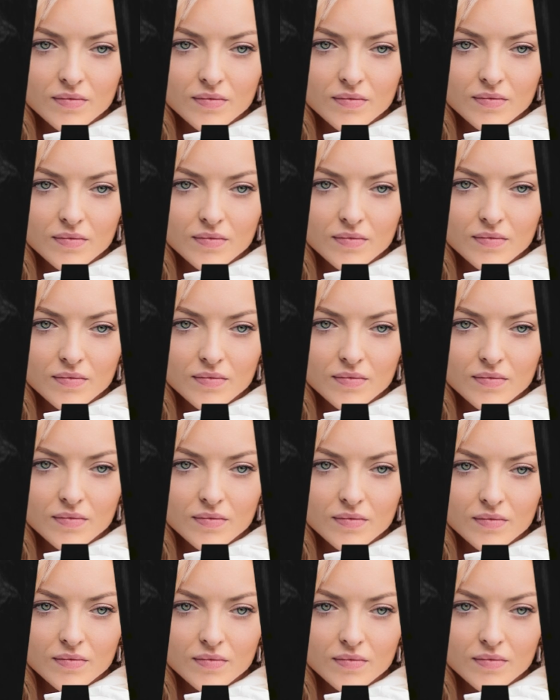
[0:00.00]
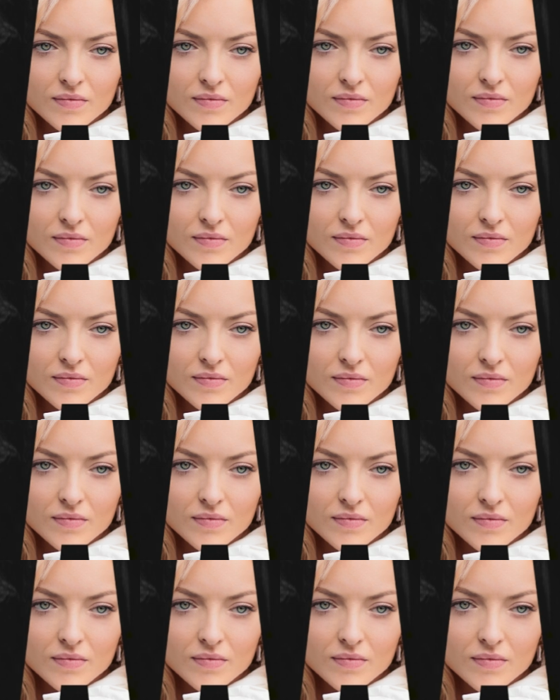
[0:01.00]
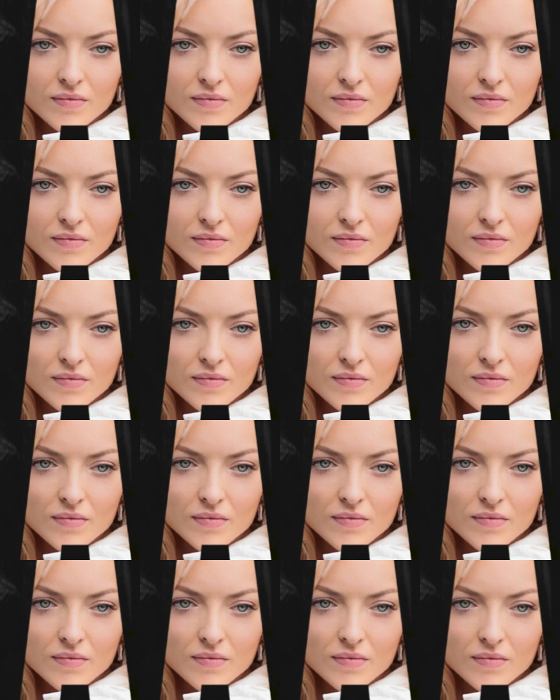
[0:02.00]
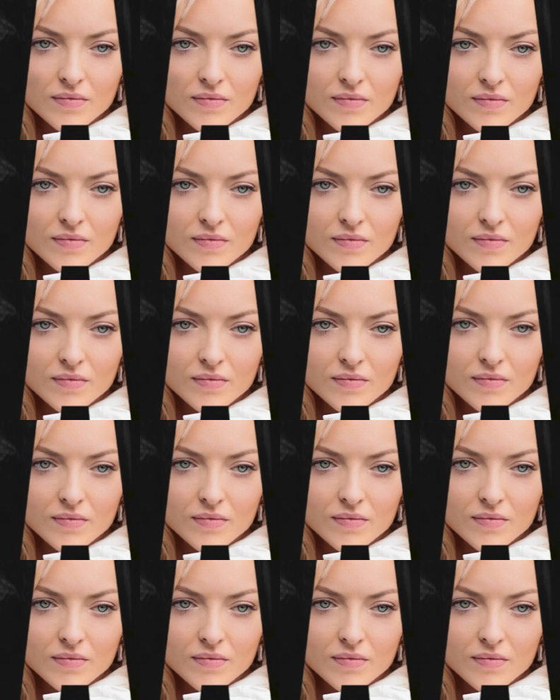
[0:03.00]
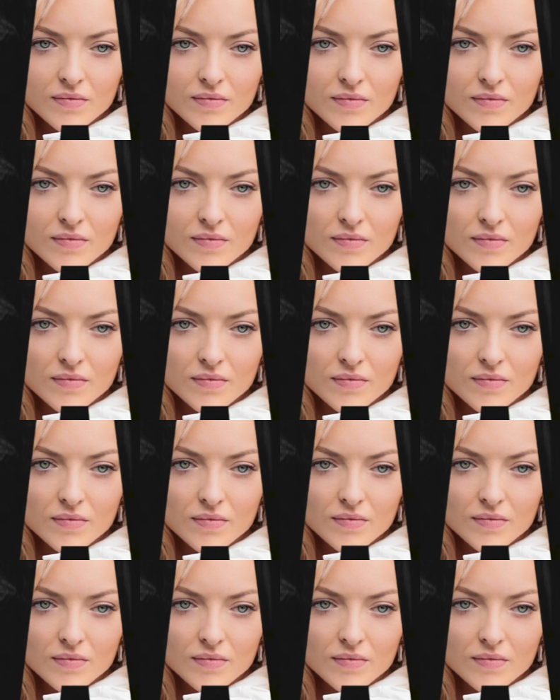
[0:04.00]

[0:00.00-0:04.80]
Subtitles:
(silent)